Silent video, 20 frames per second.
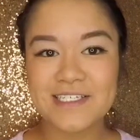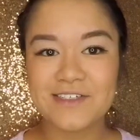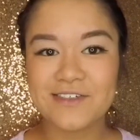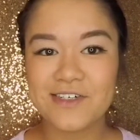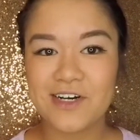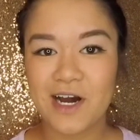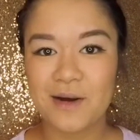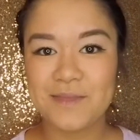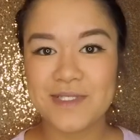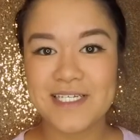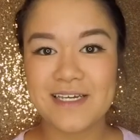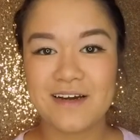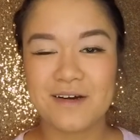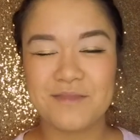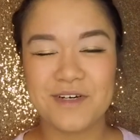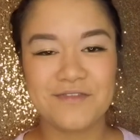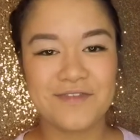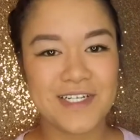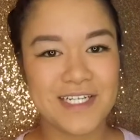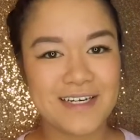you commenting on
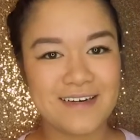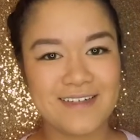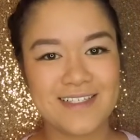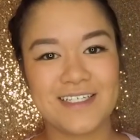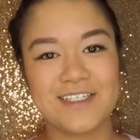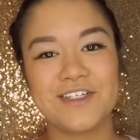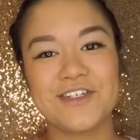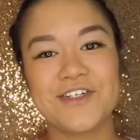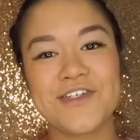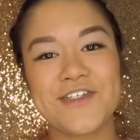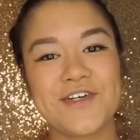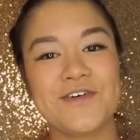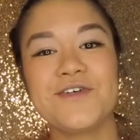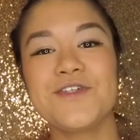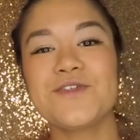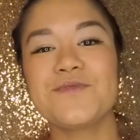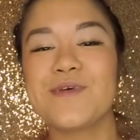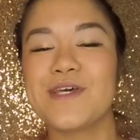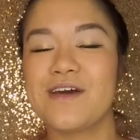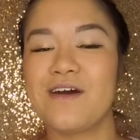my videos, and you're so sweet,